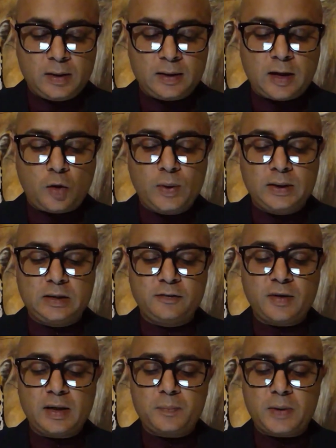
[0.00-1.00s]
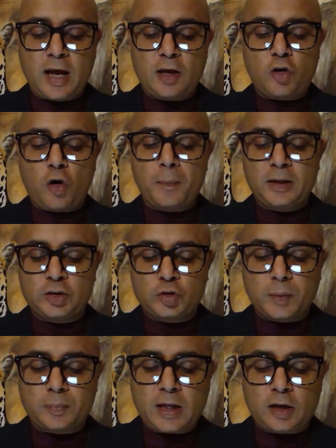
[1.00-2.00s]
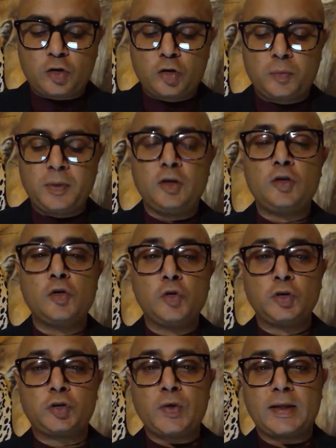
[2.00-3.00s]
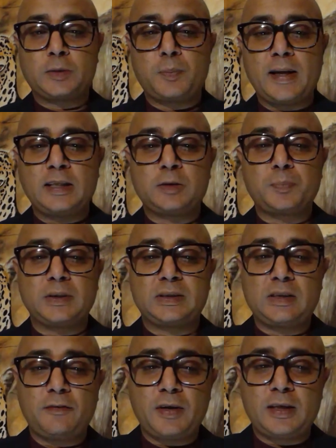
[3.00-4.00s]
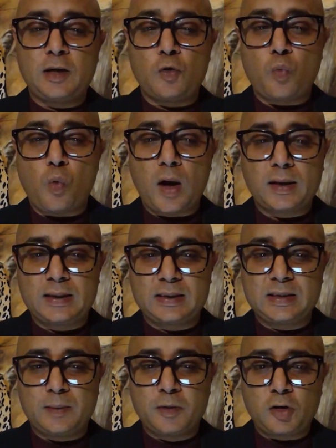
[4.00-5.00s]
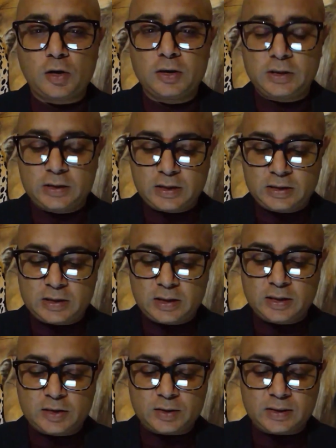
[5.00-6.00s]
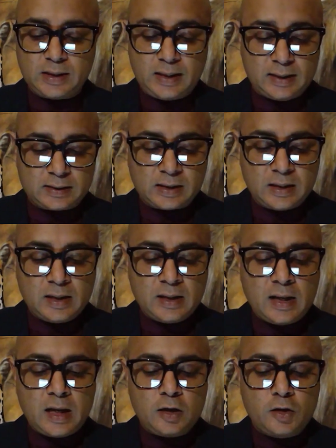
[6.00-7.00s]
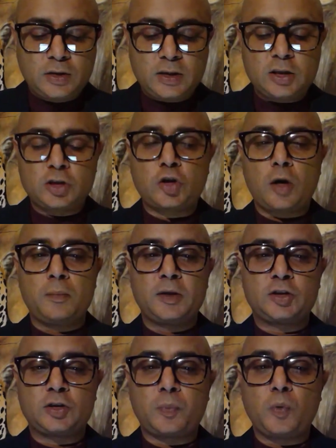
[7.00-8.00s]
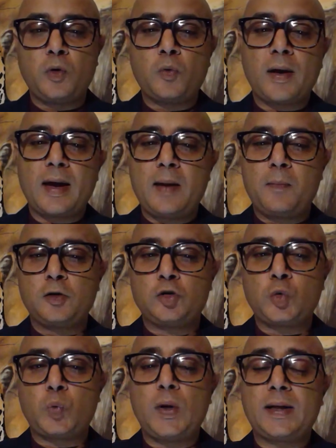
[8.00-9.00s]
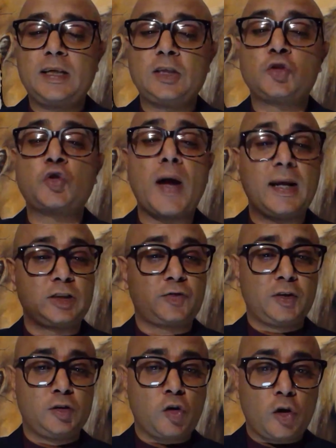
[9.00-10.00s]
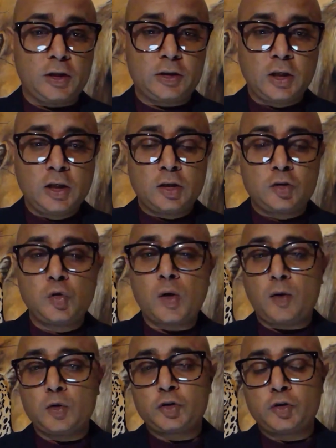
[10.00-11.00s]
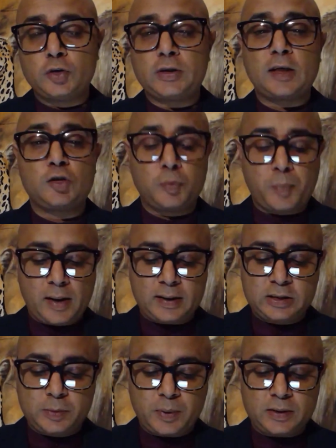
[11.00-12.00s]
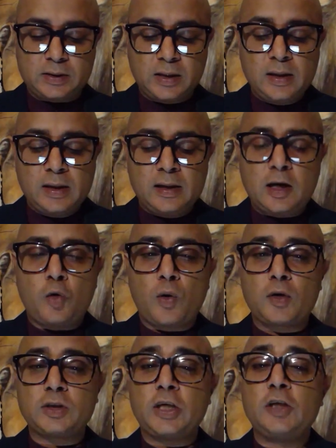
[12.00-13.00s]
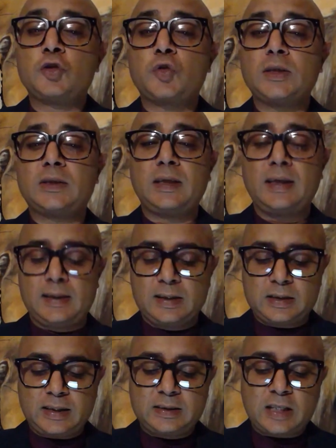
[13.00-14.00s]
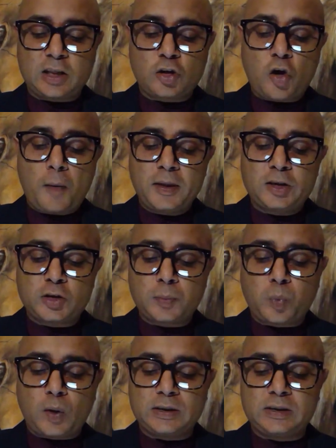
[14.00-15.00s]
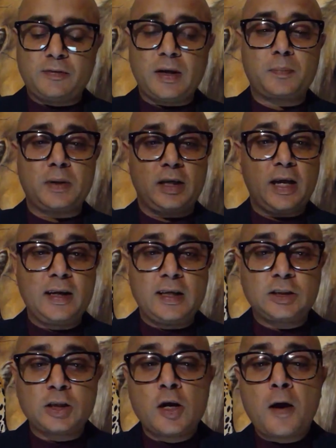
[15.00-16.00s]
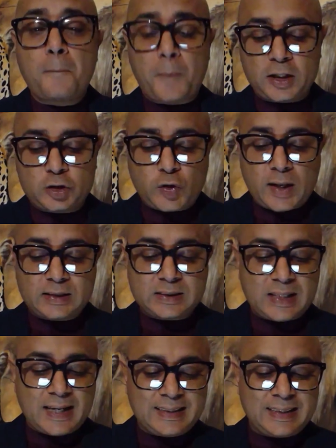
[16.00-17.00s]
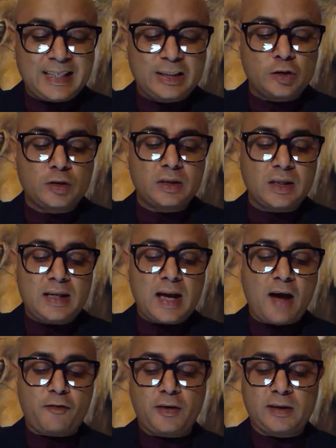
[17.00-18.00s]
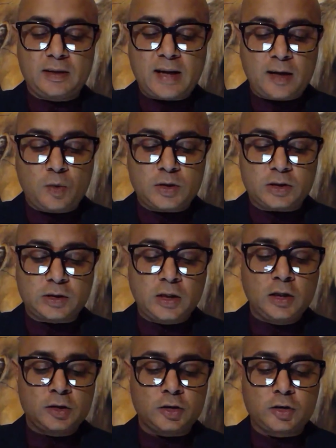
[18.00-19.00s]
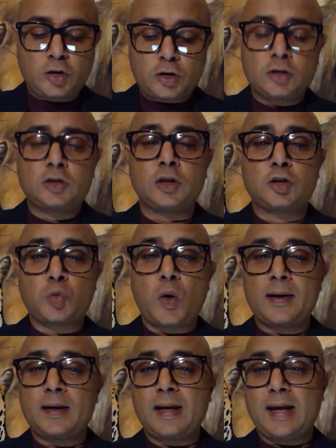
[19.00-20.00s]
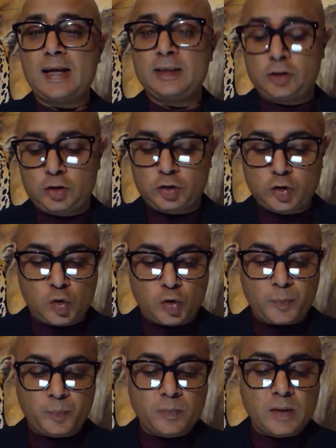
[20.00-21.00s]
Now, we developed a comic strip that could be used to explain specifically what the terminology digital literacy is. Using this comic strip, we were able to quickly transfer knowledge to our students and to participants. Now, what was interesting in this is that the comic strip was developed in English, but translated into 3 African languages: Sesotho, Setswana, and Zulu.